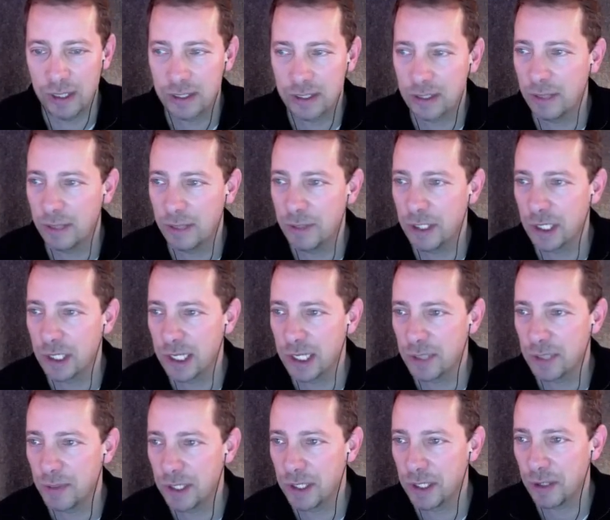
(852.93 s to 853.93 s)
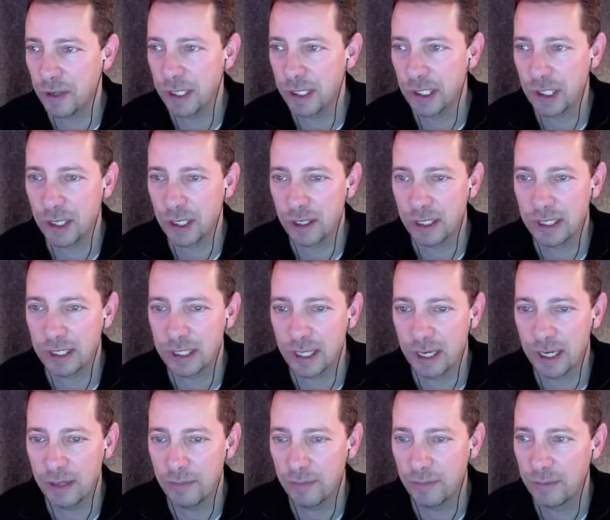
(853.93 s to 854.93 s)
So let me change my screen sharing
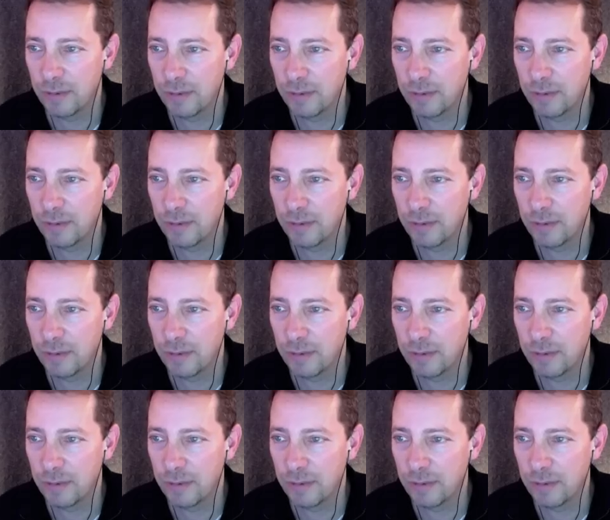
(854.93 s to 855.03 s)
setup.